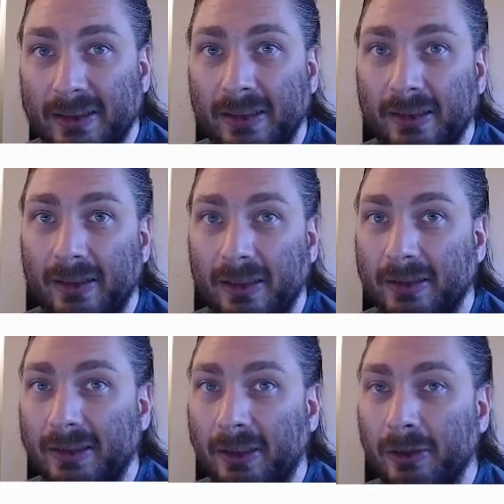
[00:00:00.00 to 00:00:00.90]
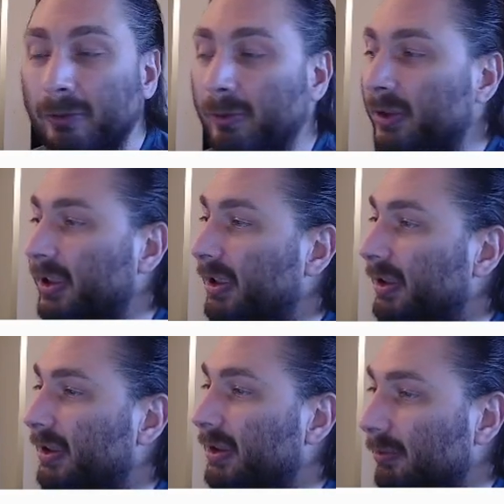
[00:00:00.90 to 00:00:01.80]
it in the center real
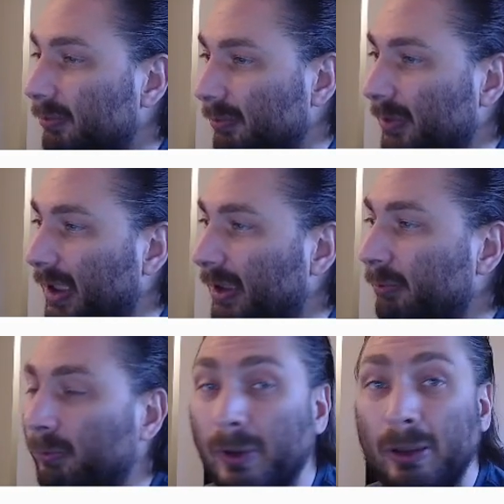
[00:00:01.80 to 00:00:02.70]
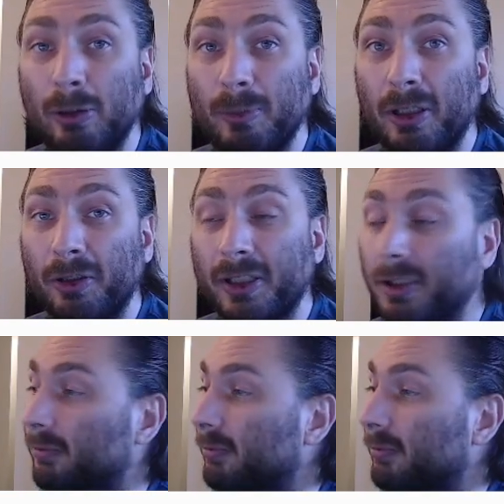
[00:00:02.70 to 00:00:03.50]
nice, and we will be all done.